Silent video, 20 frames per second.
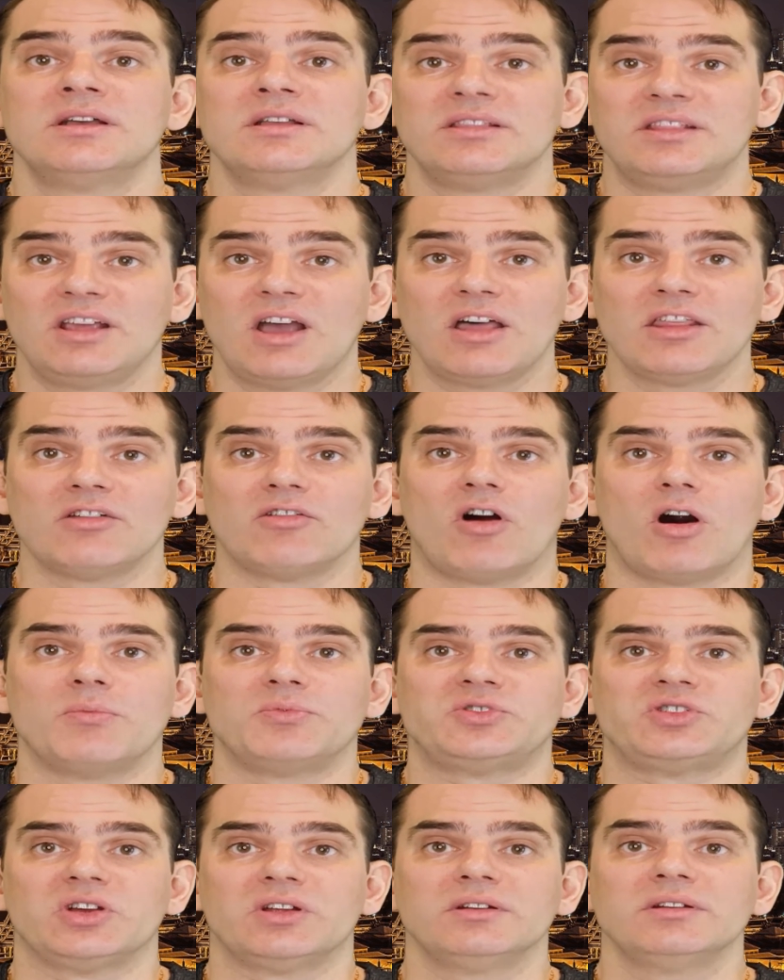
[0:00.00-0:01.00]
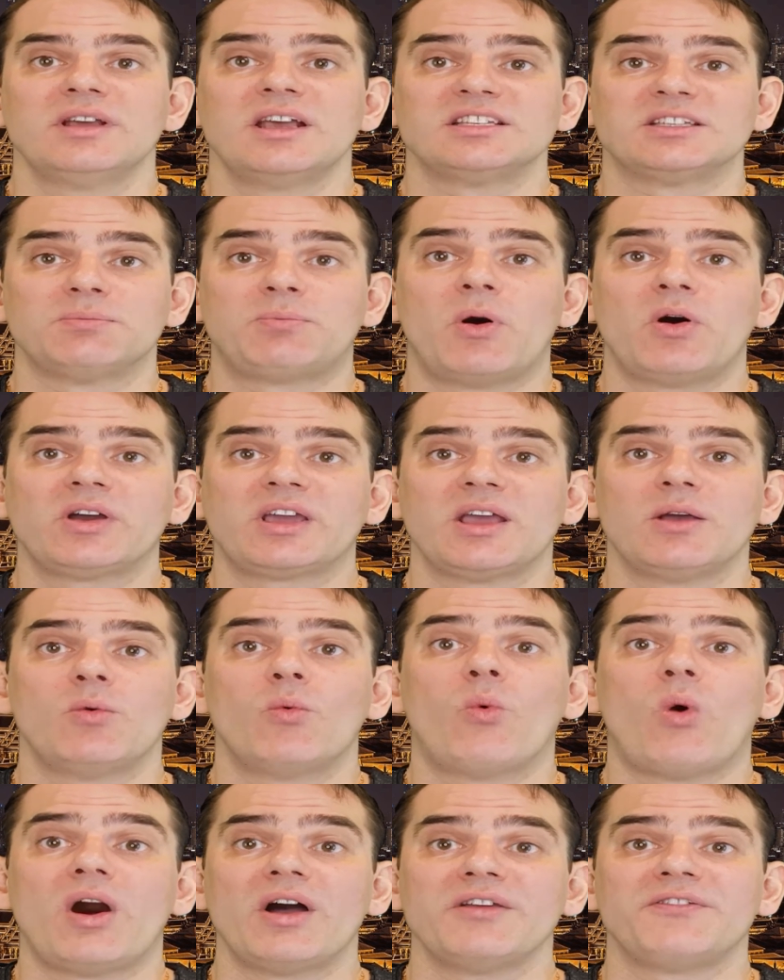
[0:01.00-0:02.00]
The other option is a pocket
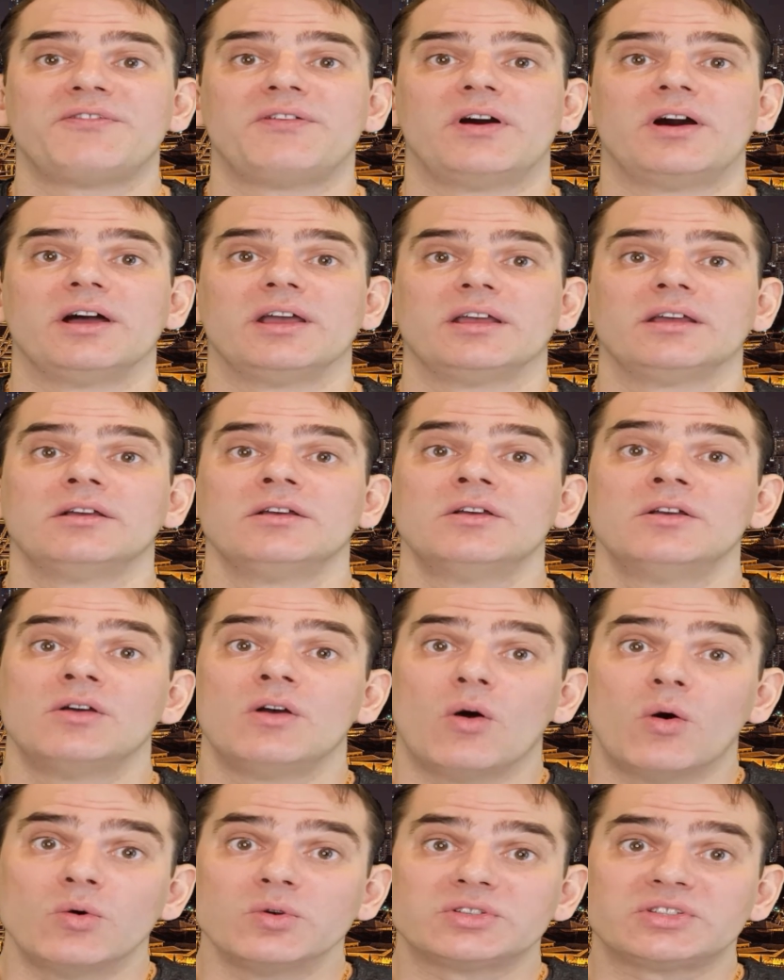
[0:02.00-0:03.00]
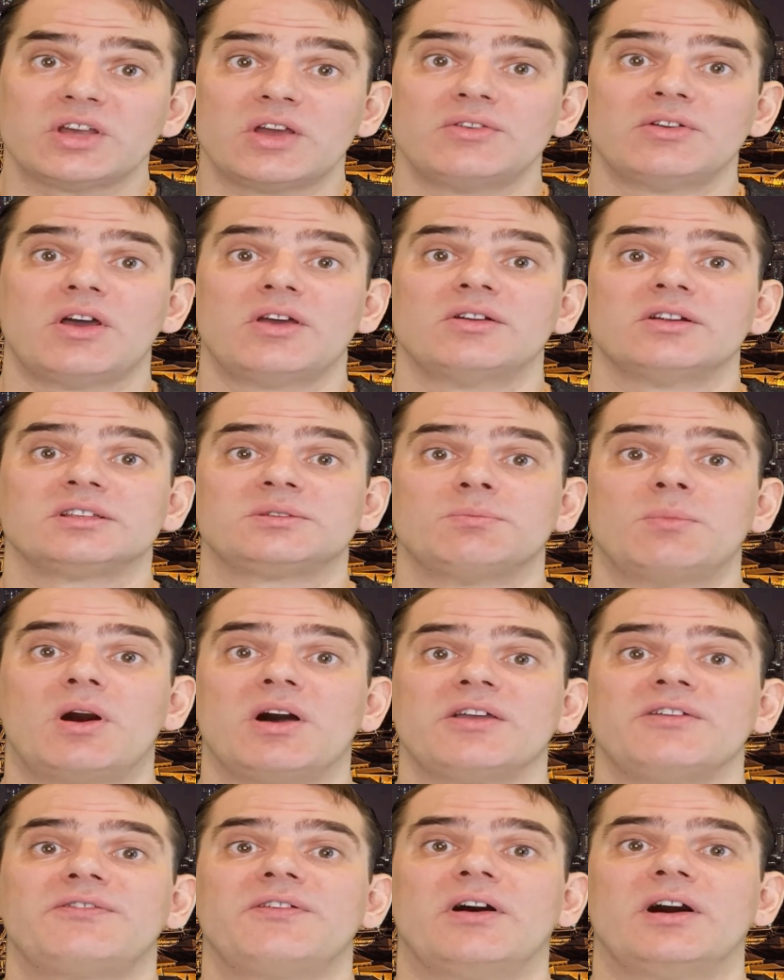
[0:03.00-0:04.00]
Wi-Fi, also known as
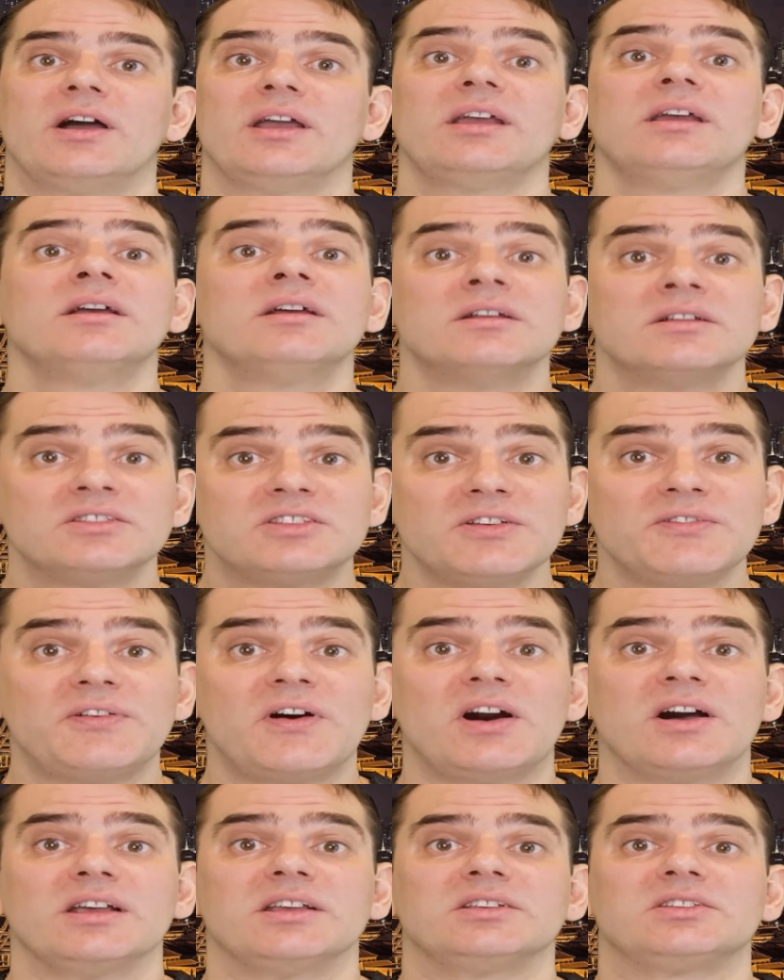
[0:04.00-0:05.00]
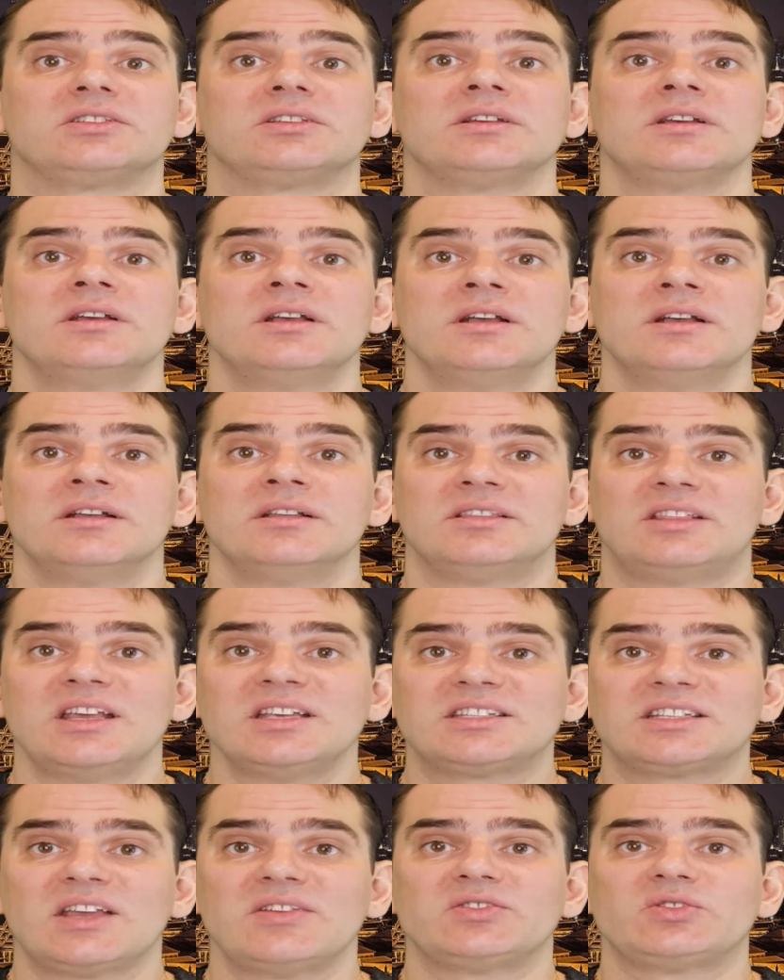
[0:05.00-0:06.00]
MiFi, device.
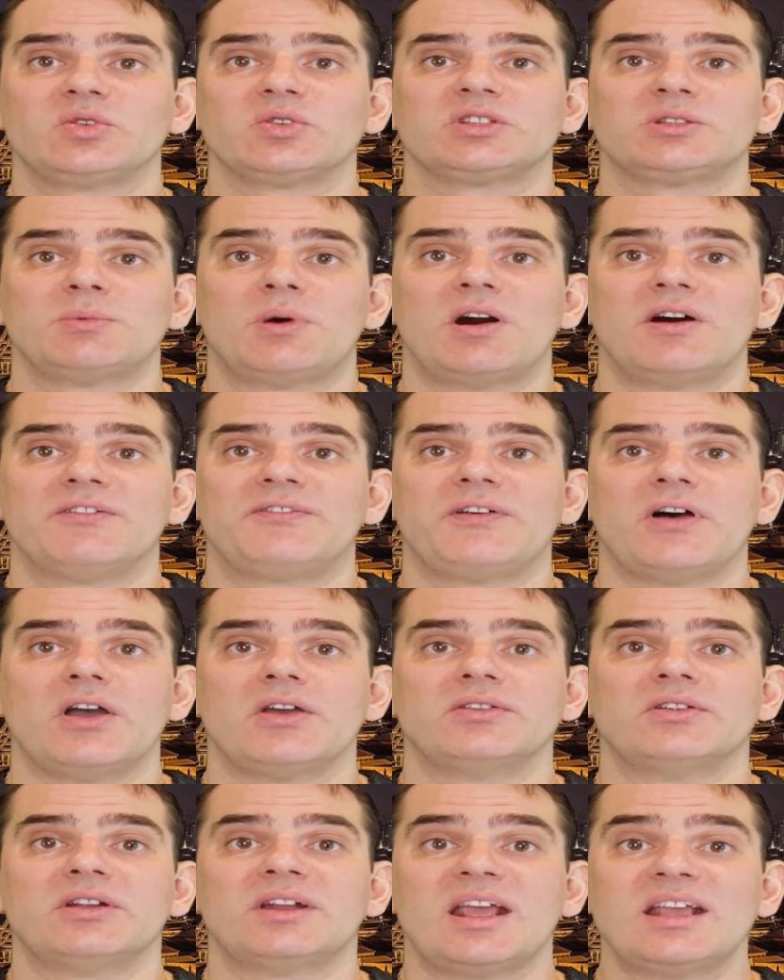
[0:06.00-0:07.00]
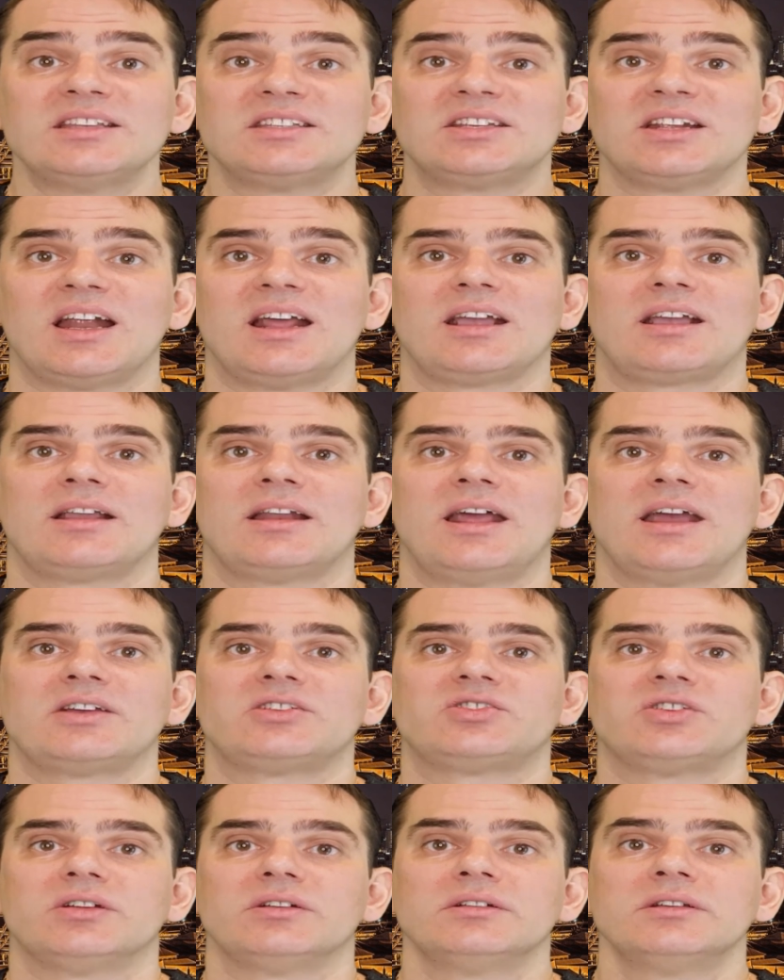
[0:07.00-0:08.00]
This gives your smartphone an internet
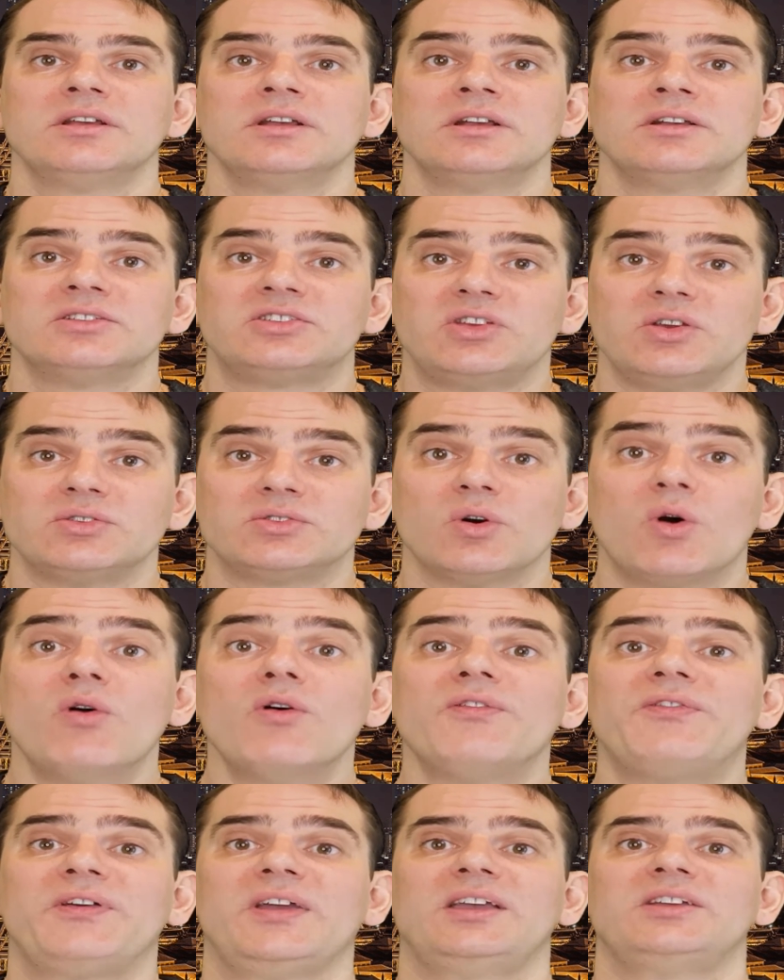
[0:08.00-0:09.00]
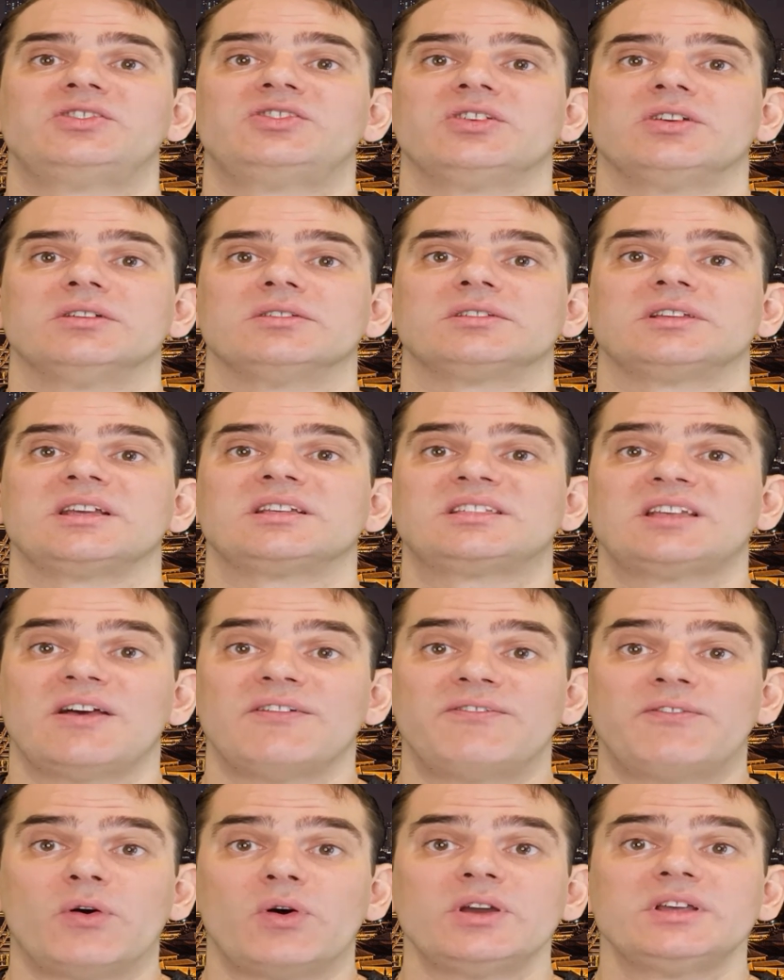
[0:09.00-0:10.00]
connection to use all features
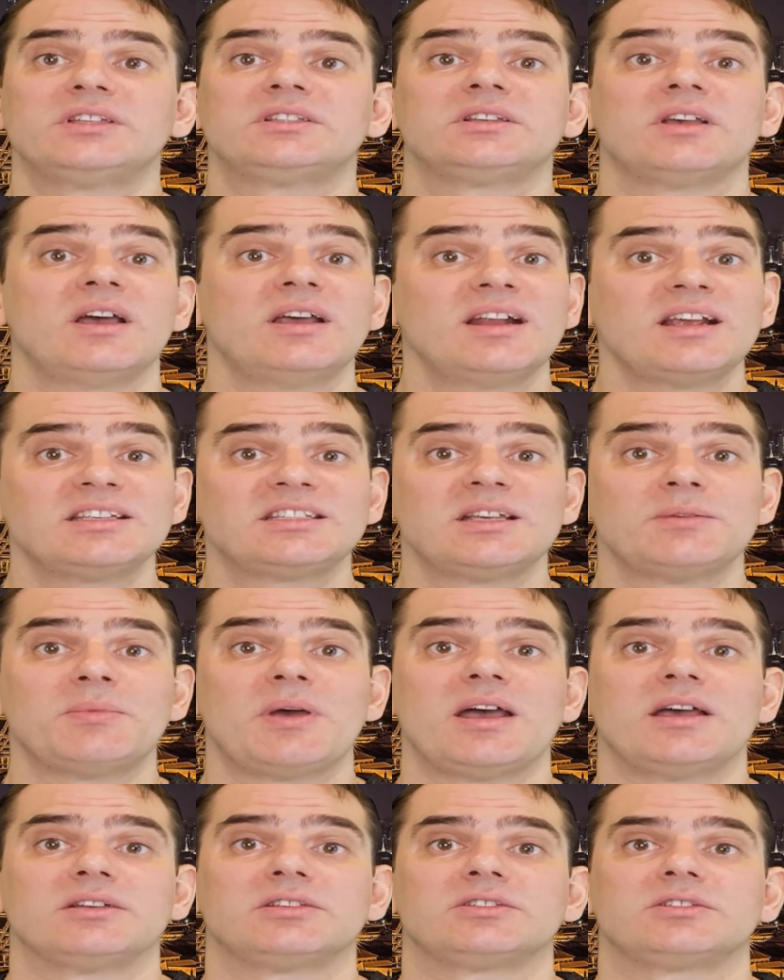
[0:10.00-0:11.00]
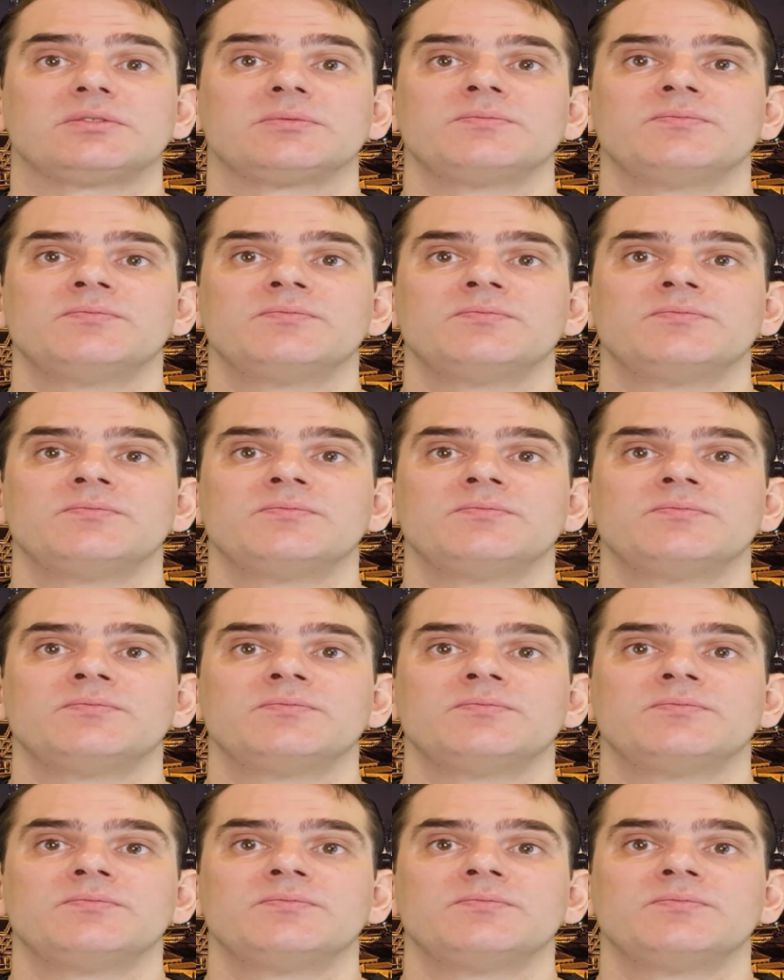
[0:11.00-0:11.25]
except voice and SMS.